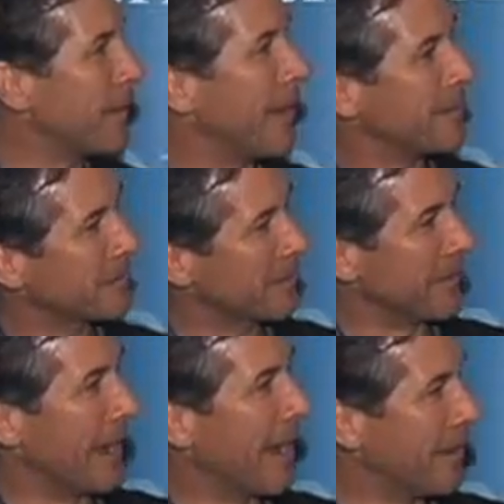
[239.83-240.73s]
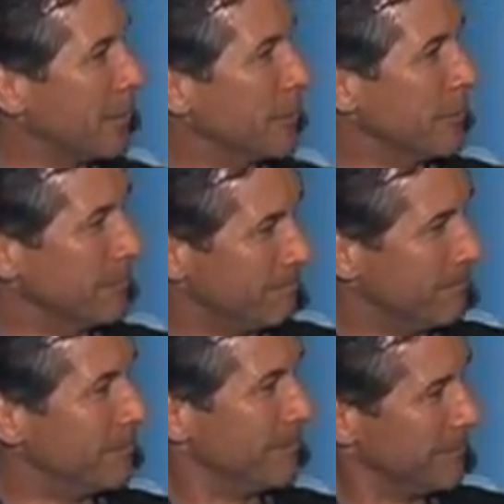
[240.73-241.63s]
to ask the guy who
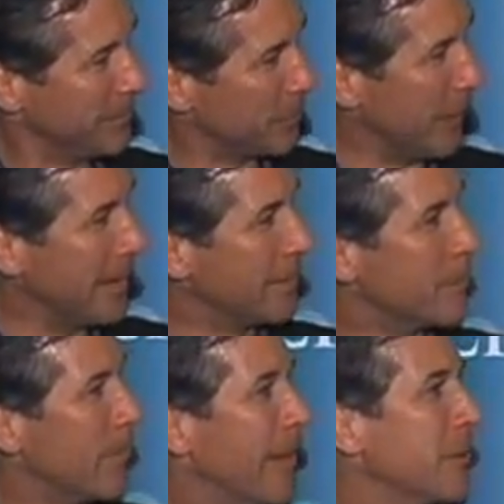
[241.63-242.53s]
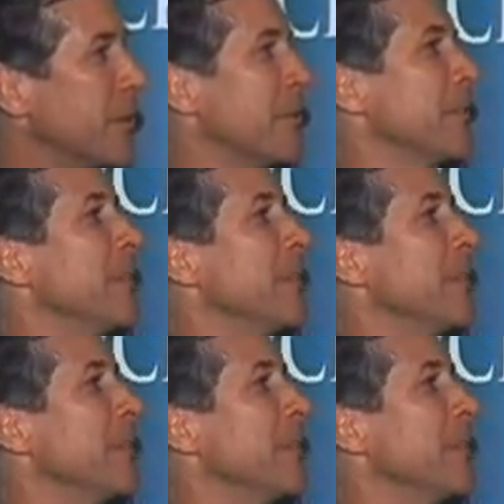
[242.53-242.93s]
created the browser.